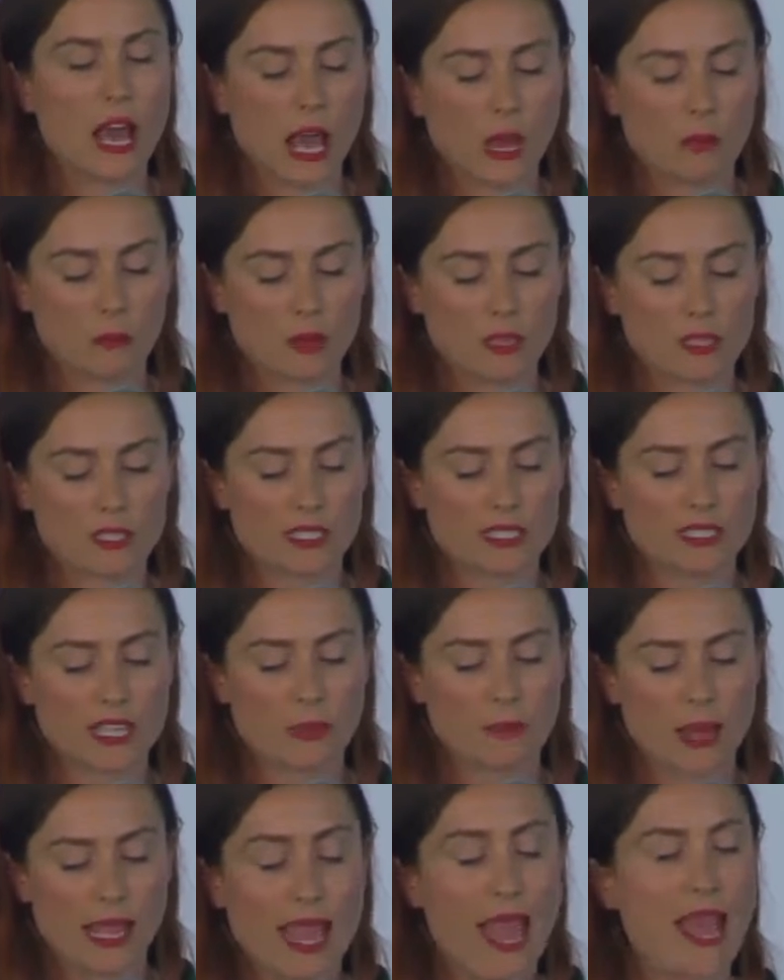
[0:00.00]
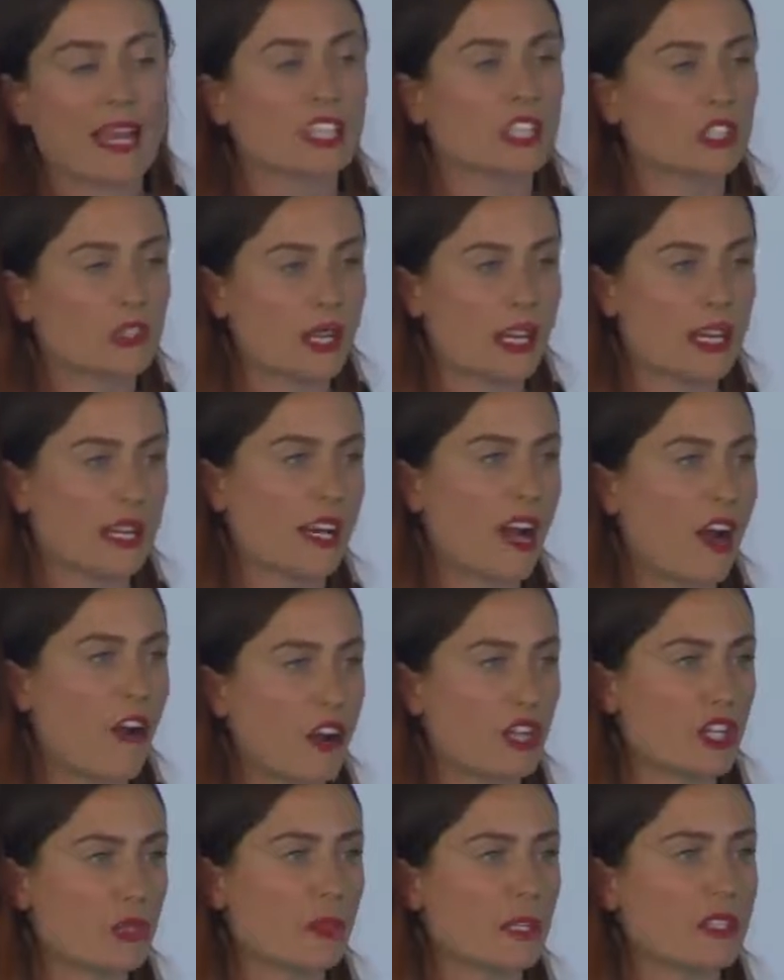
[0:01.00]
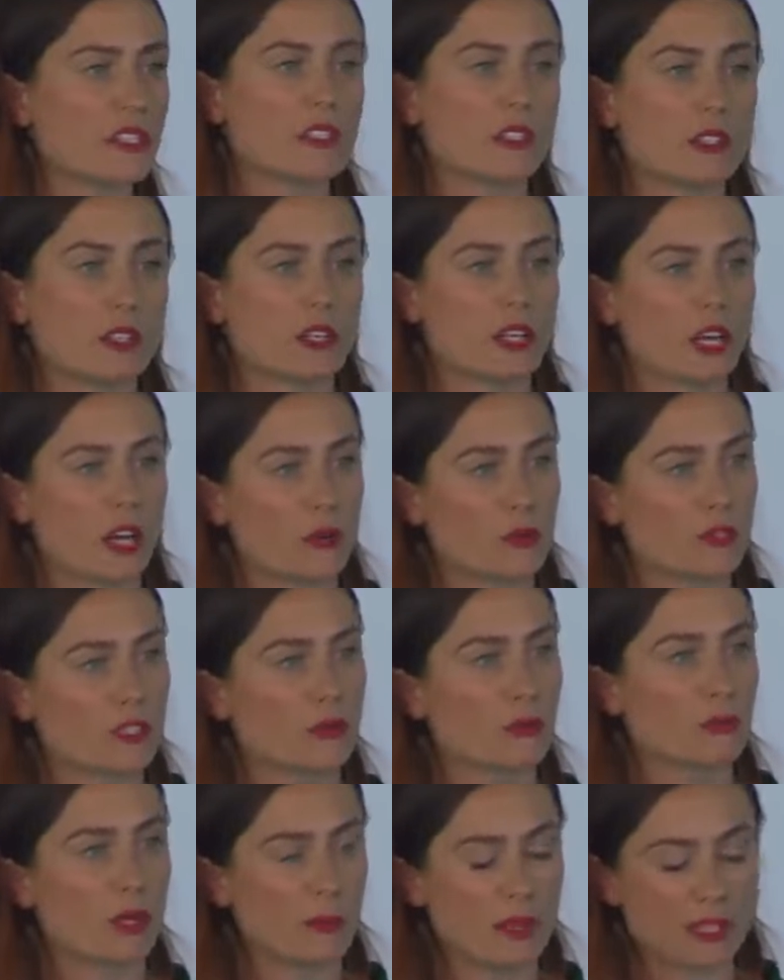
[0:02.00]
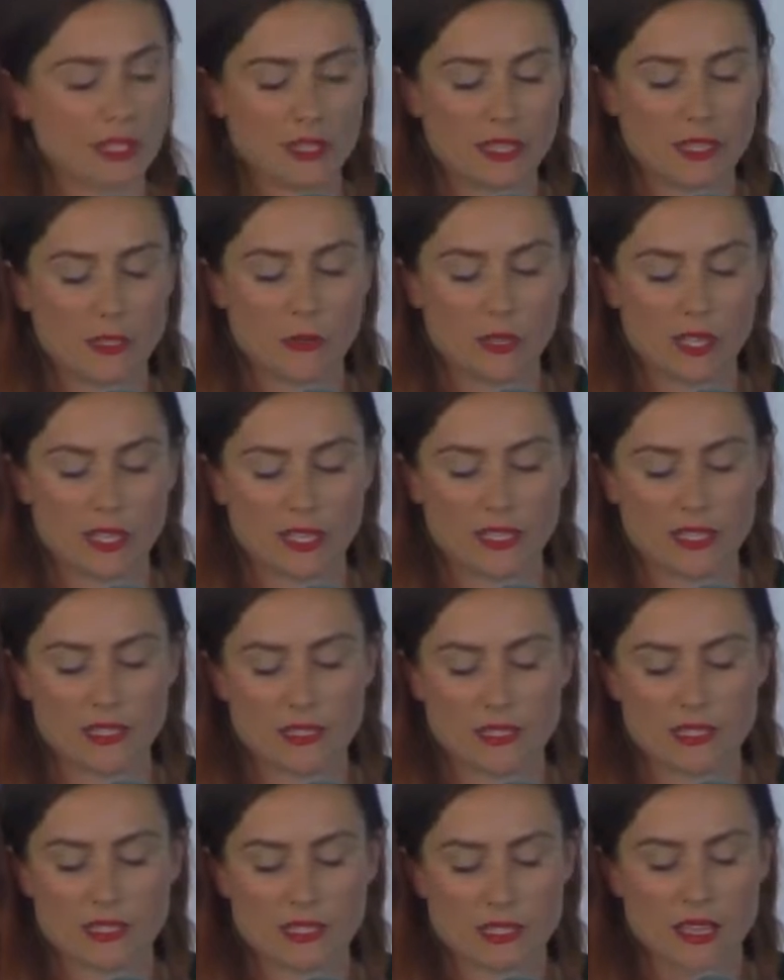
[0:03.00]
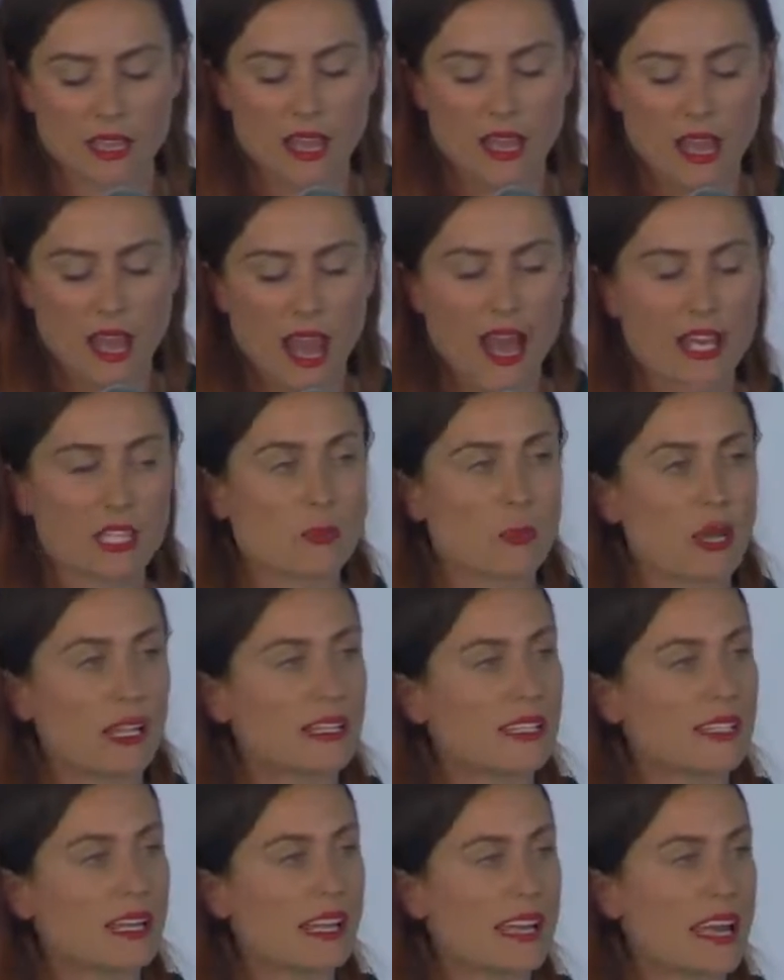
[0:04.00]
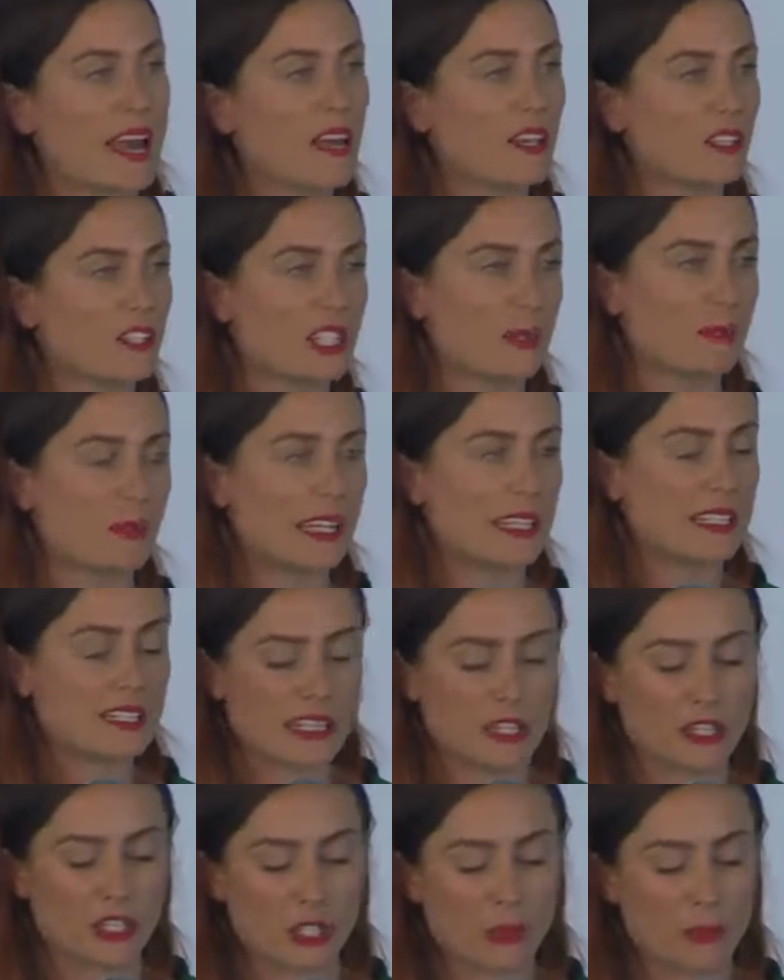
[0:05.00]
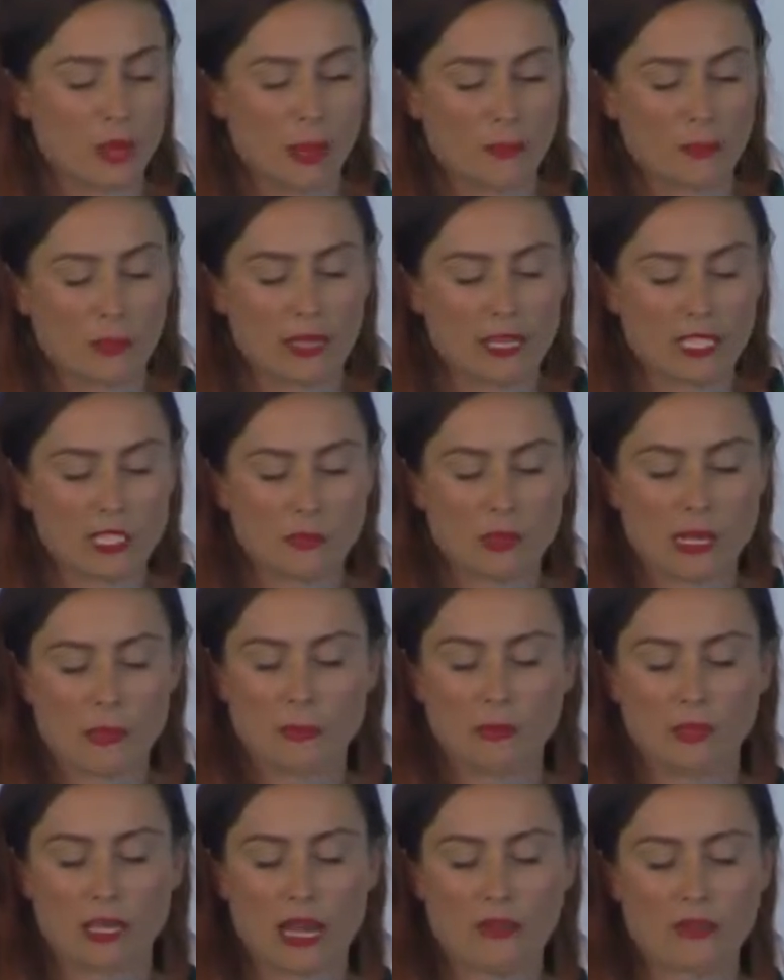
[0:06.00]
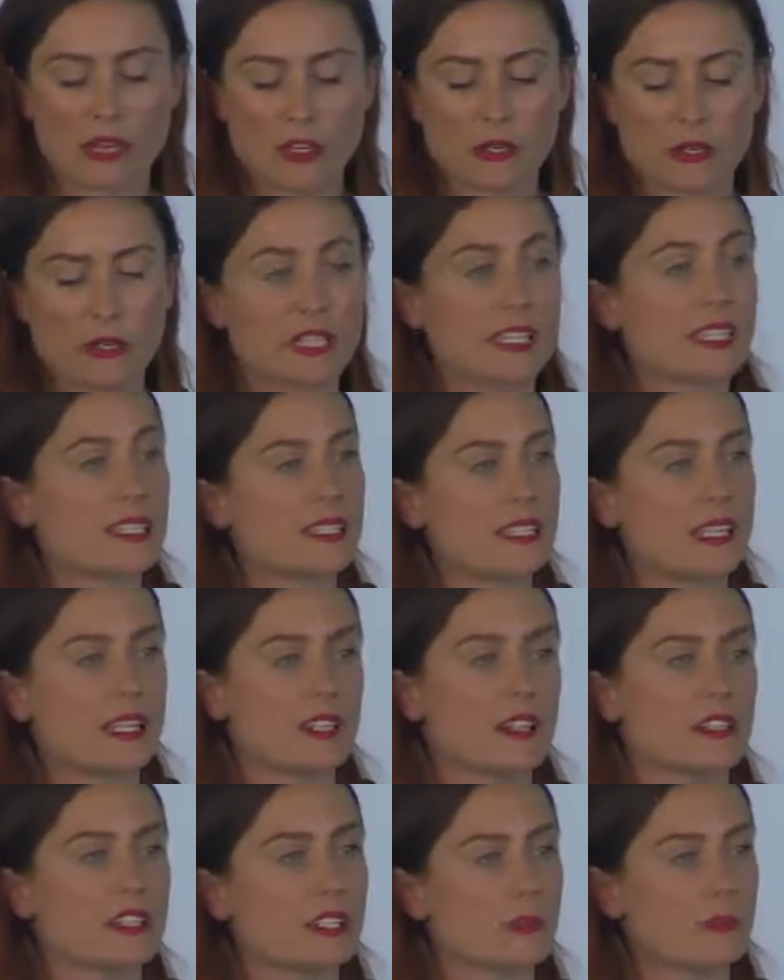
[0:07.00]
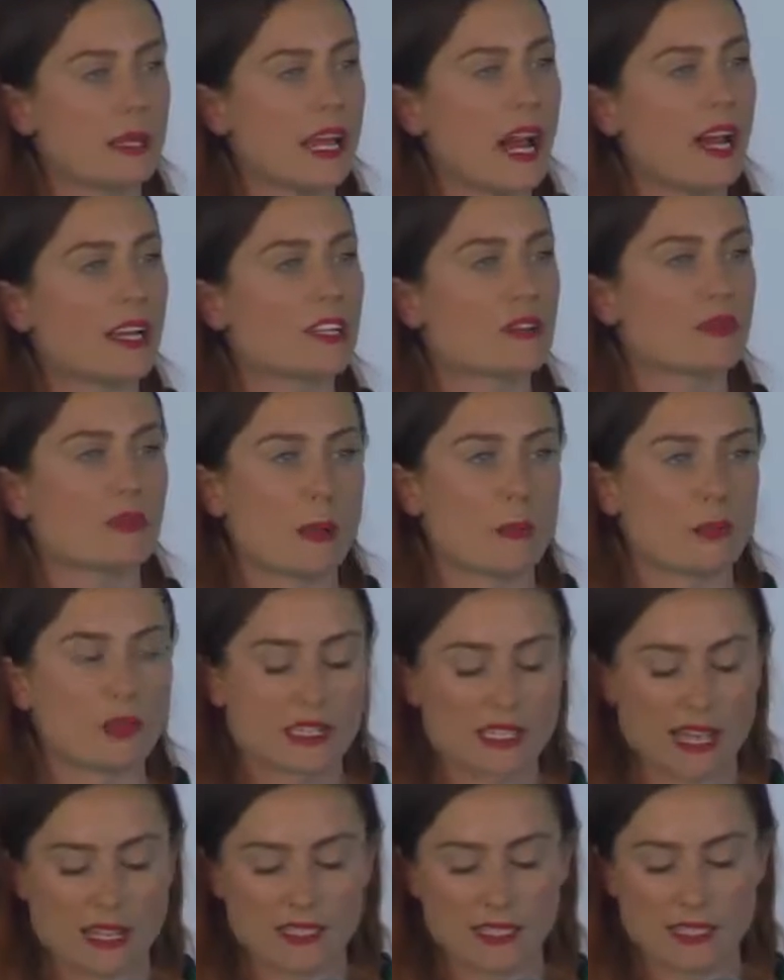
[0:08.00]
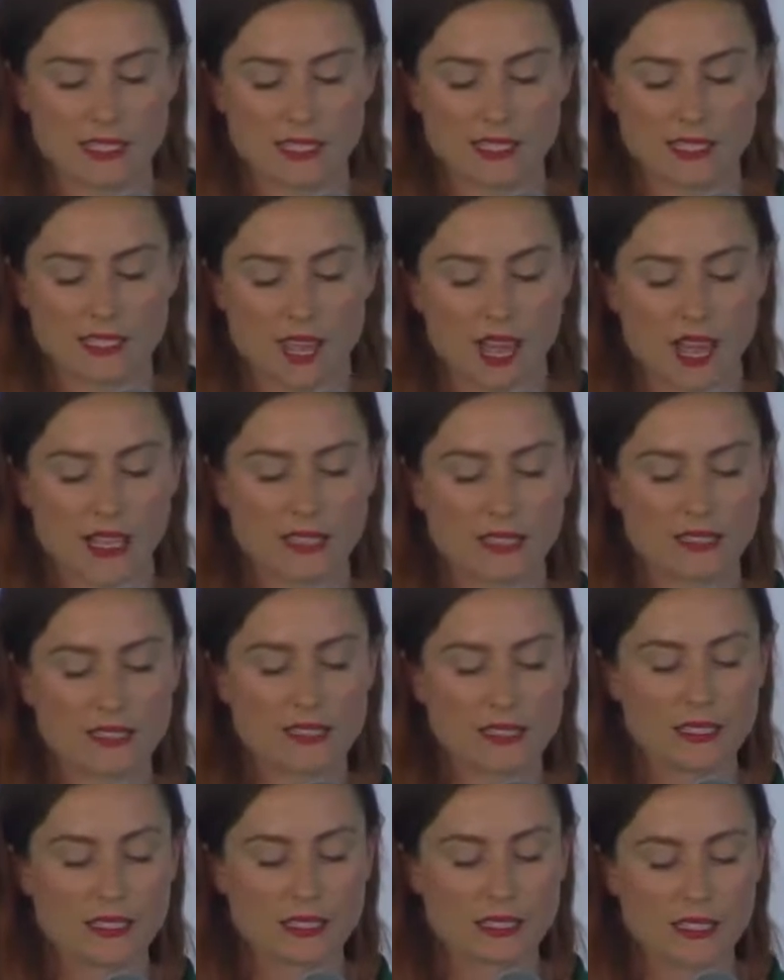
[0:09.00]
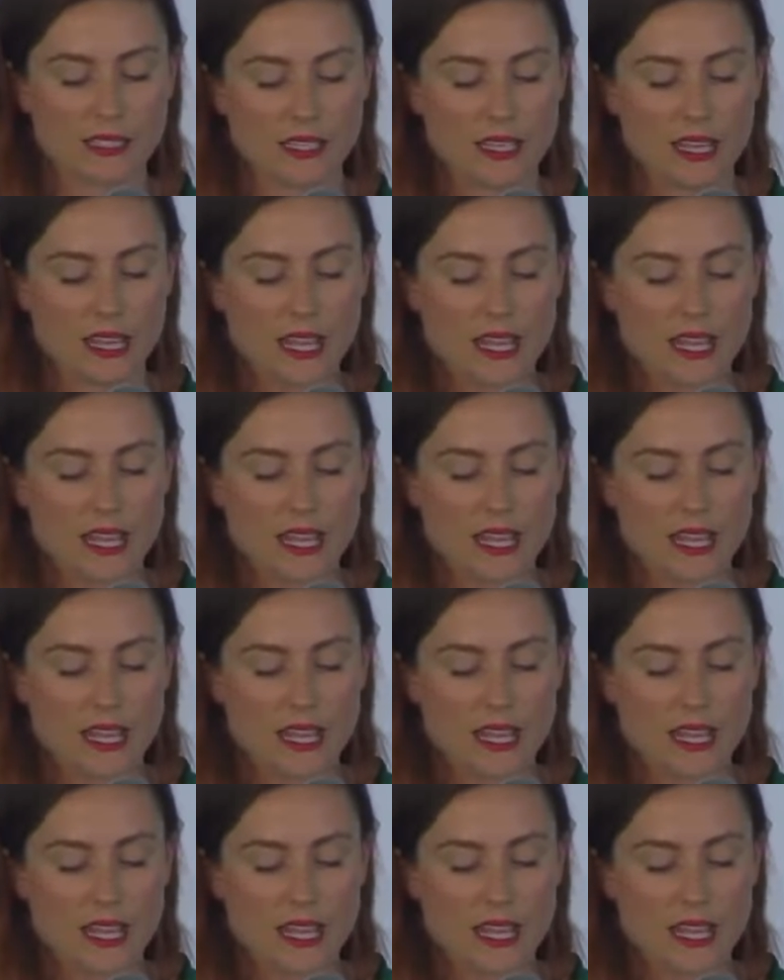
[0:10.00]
I want to send my extra encouragement to the girls and women in the audience, as well as any LGBTQI+ people out there who continue to be underrepresented in science.